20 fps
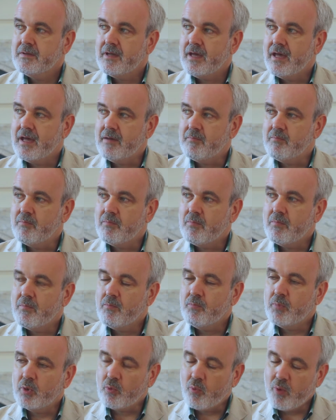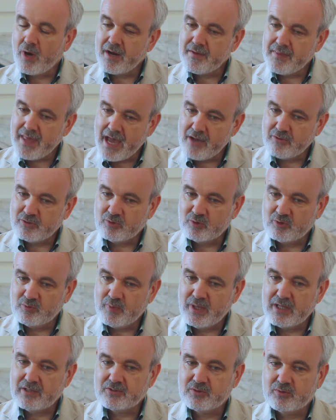But where the house was
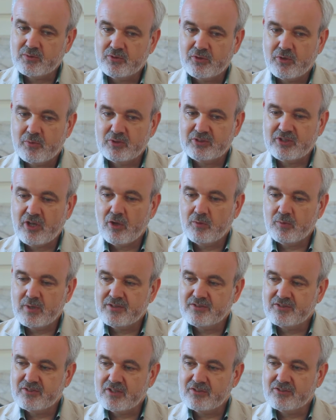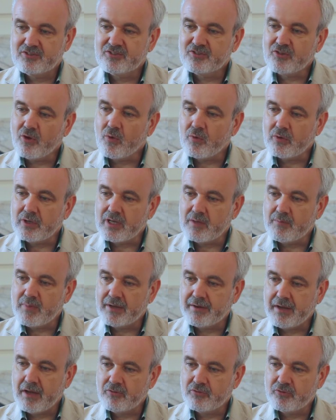built, there was always this story
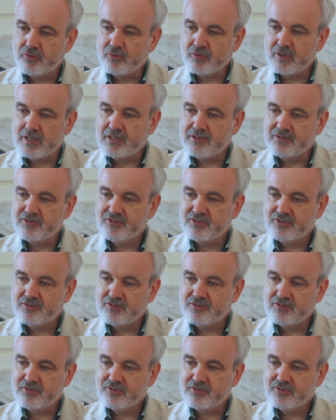about how three